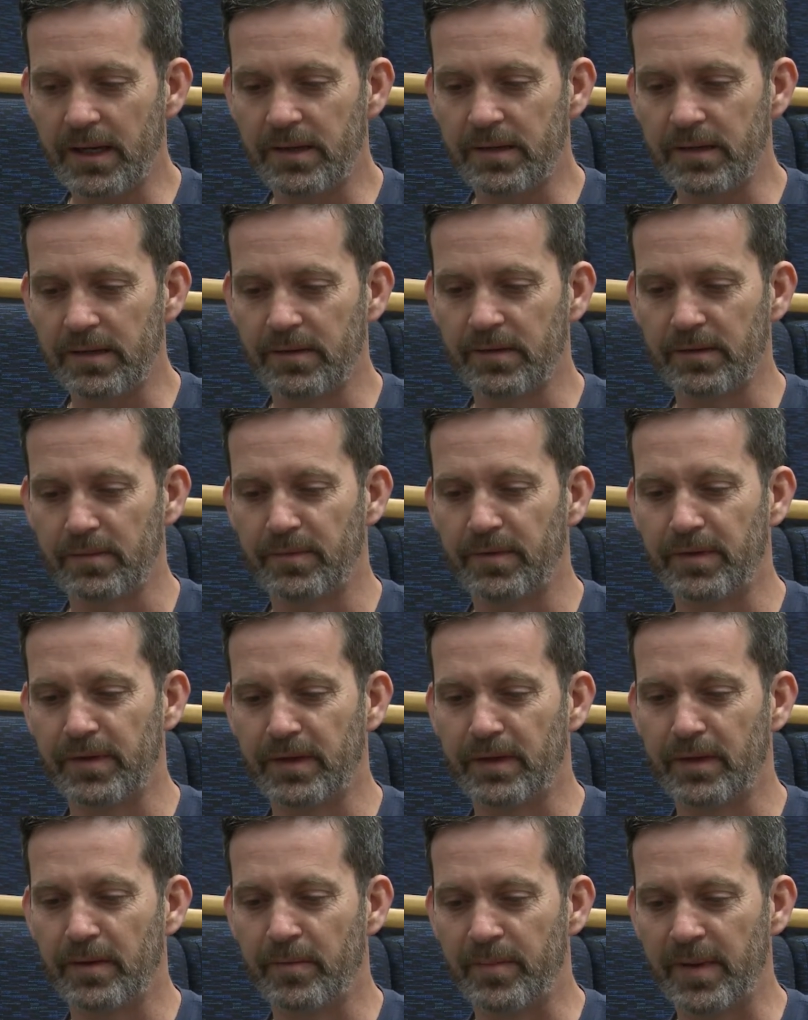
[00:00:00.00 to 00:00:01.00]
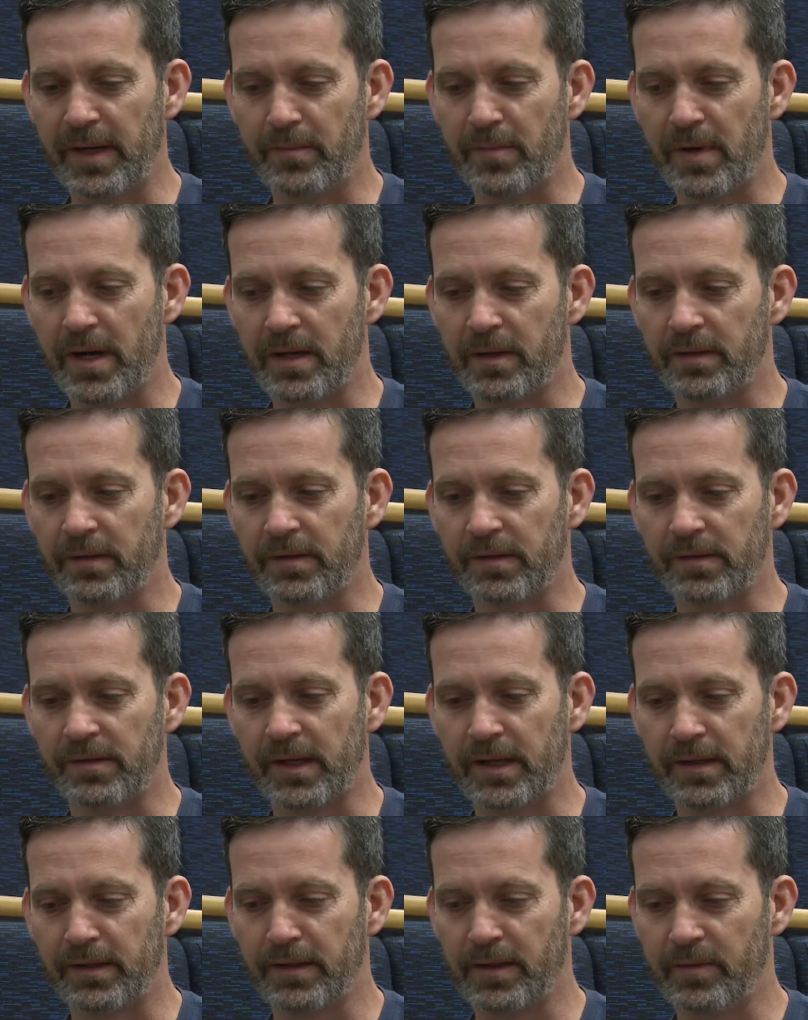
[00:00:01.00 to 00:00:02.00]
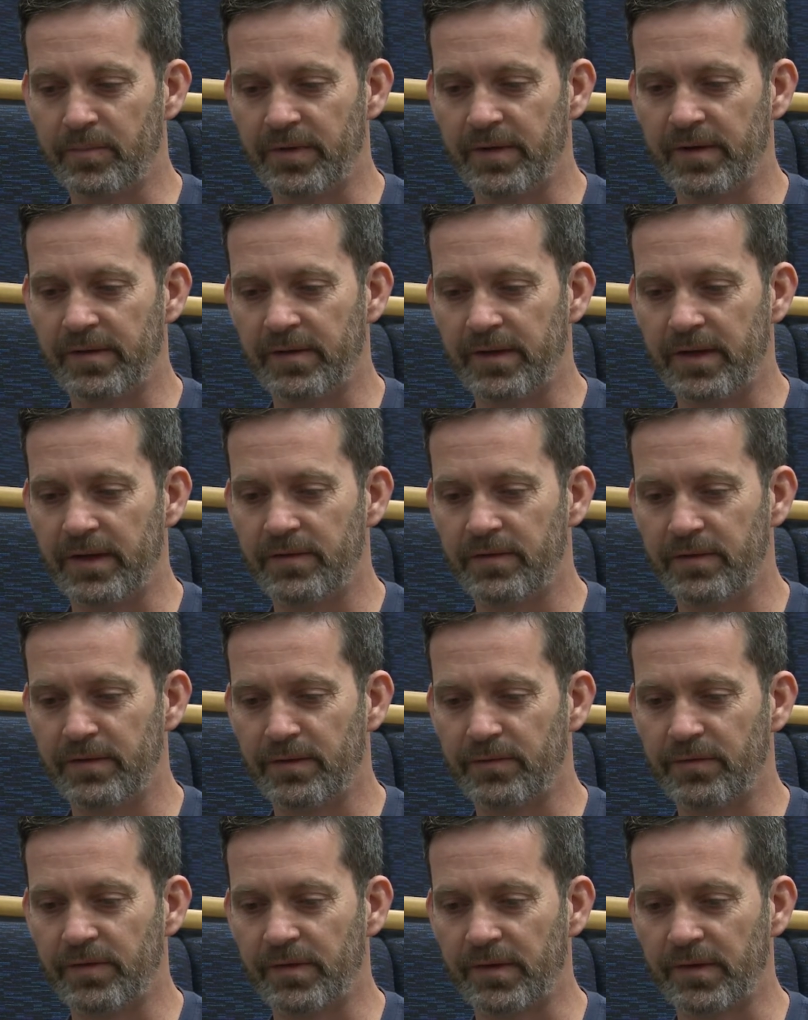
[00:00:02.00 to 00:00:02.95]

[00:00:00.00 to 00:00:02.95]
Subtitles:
did something about my understanding and appreciation of